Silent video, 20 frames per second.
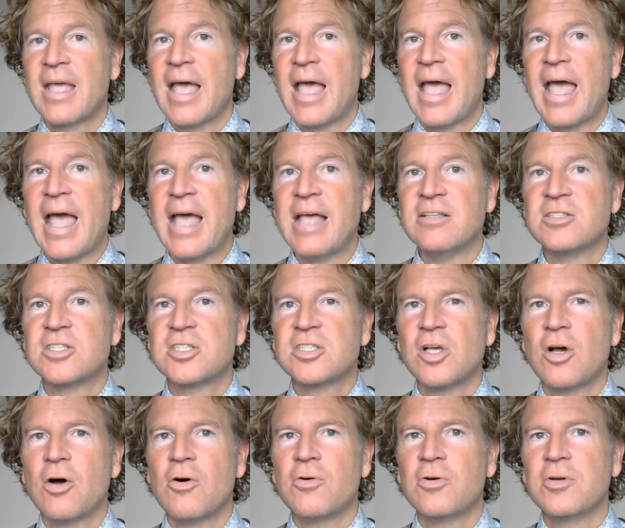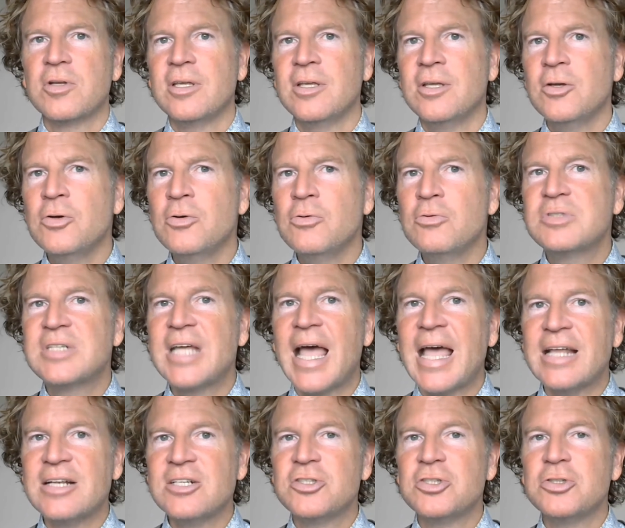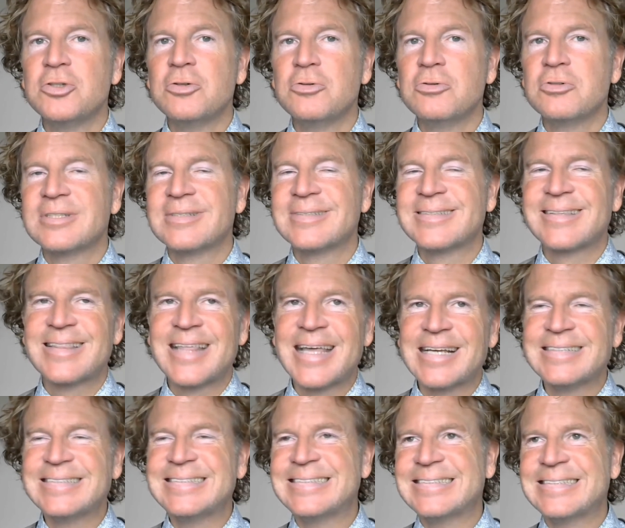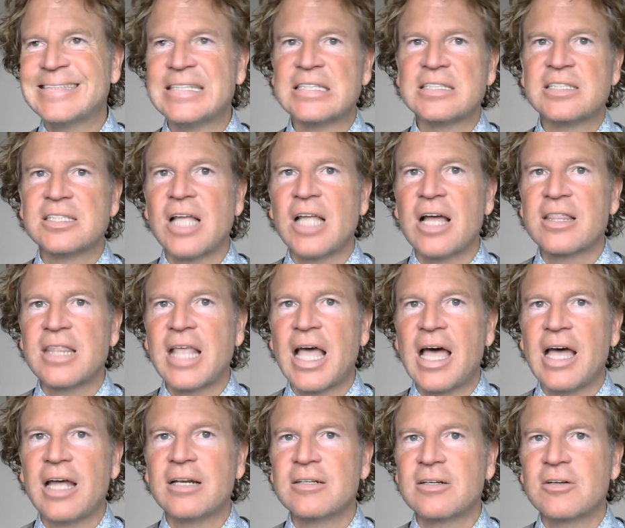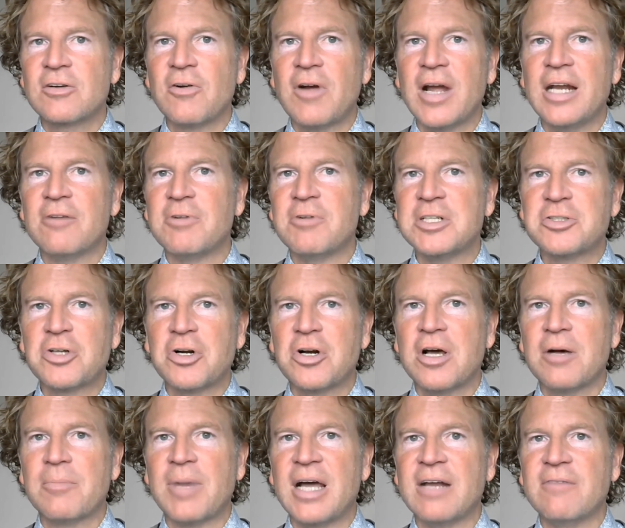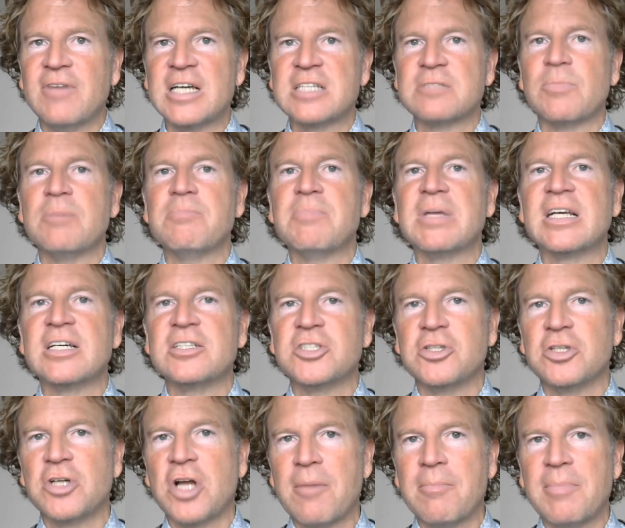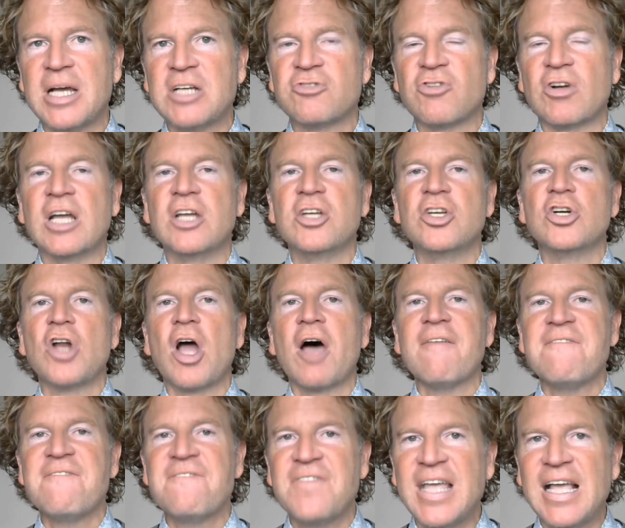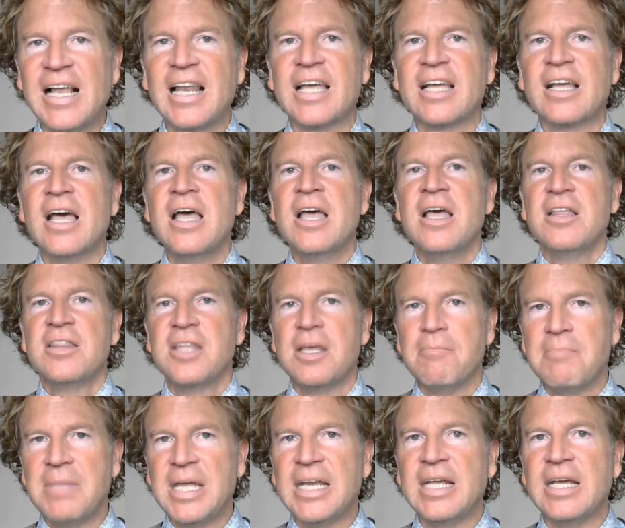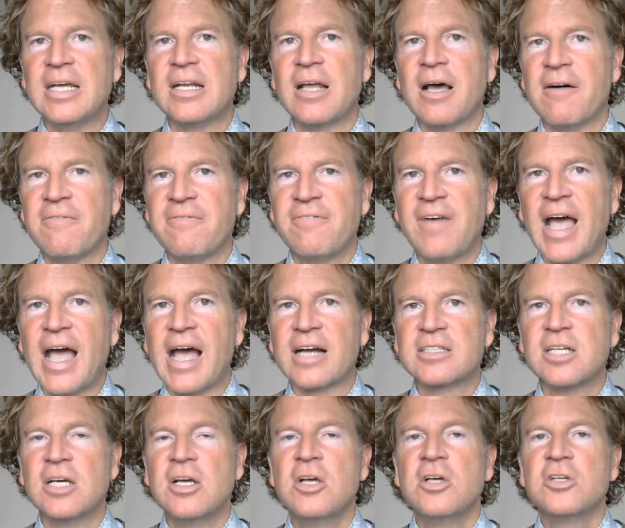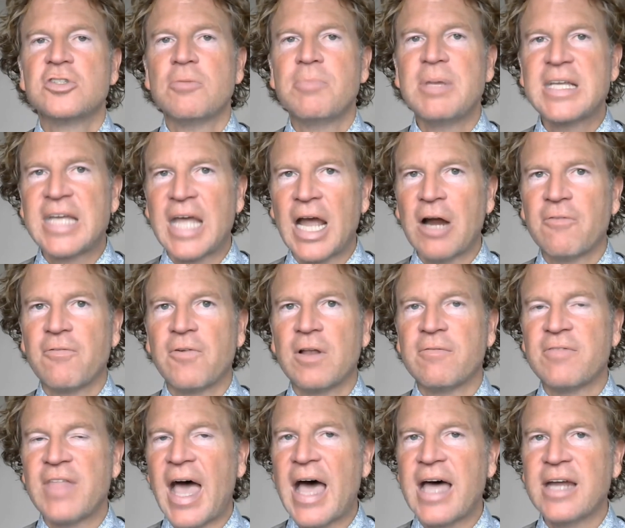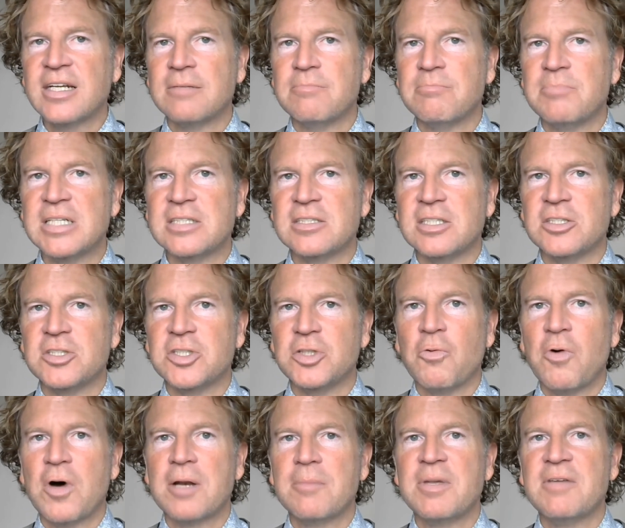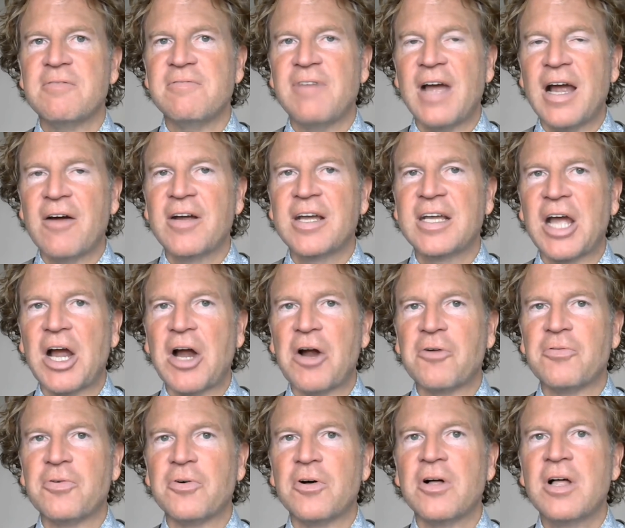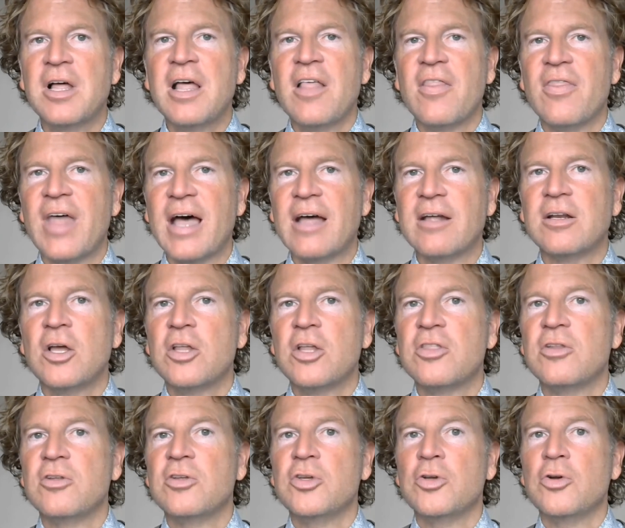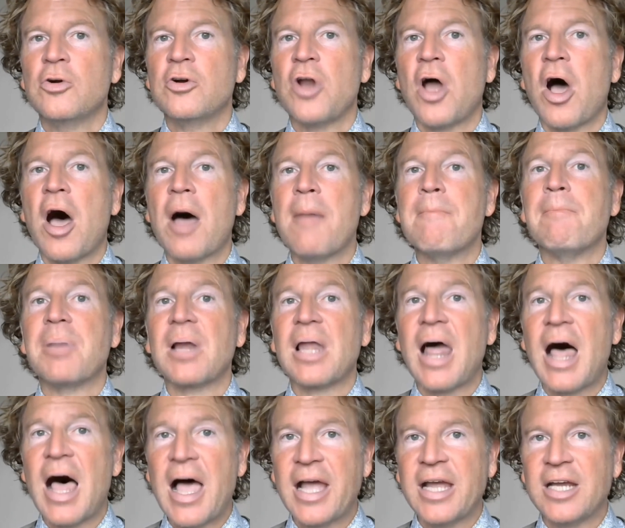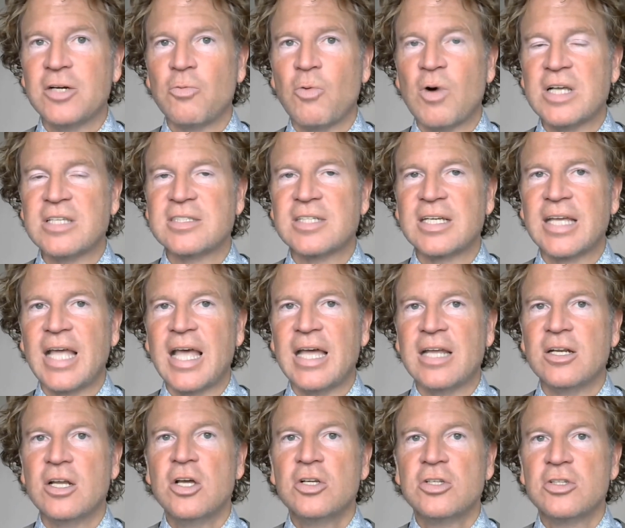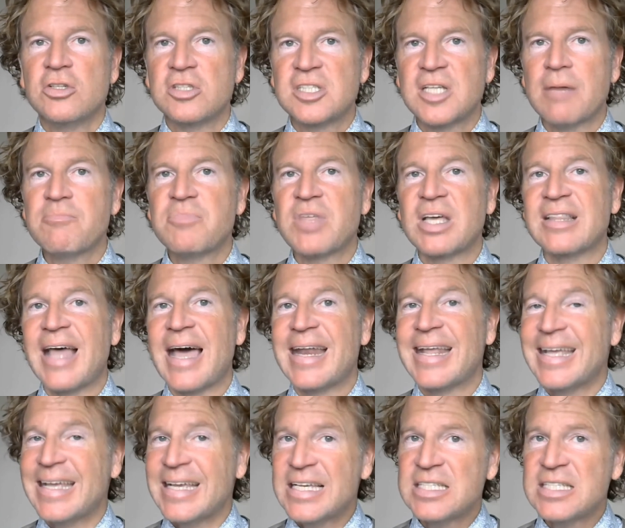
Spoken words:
And so you tend to think, it's not that great a return on my investment because you're not measuring it. You're not feeling the immediate effect. So be careful of that in business. You want to be very careful that you're not blind, once again, to something that is